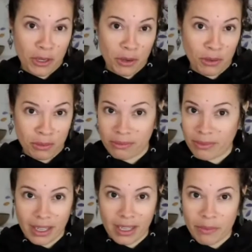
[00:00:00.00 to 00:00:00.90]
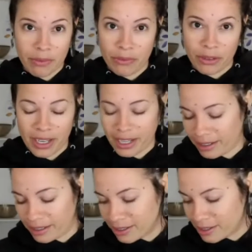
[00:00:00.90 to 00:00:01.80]
physical. I keep
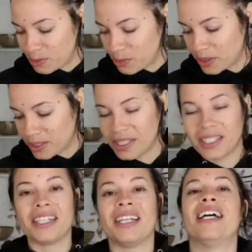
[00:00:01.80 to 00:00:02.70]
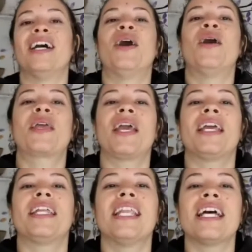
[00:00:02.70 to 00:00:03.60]
forgetting the third word.
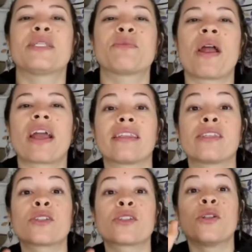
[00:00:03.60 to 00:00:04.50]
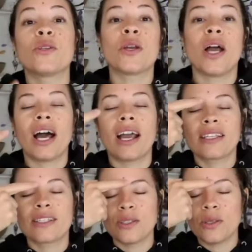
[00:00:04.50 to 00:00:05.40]
Okay, let's practice. Close your
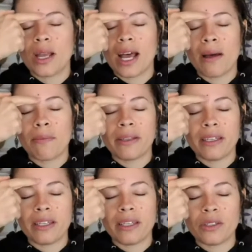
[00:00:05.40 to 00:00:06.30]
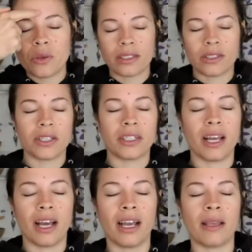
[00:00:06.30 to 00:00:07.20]
eyes, look up and into the third
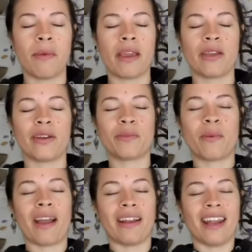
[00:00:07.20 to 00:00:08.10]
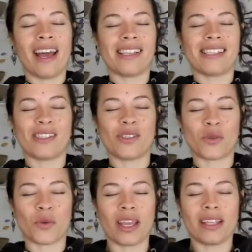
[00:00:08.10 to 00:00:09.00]
eye. Make your spine nice and
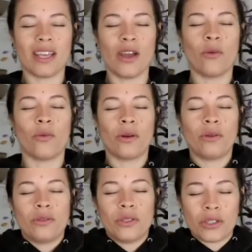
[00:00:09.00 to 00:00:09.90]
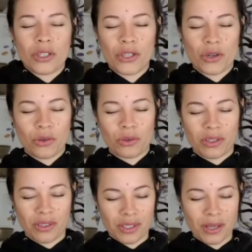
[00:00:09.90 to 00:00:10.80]
straight. Roll your
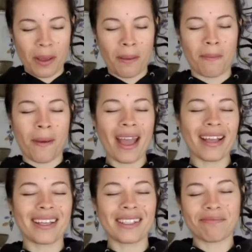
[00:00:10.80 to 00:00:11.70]
shoulders back.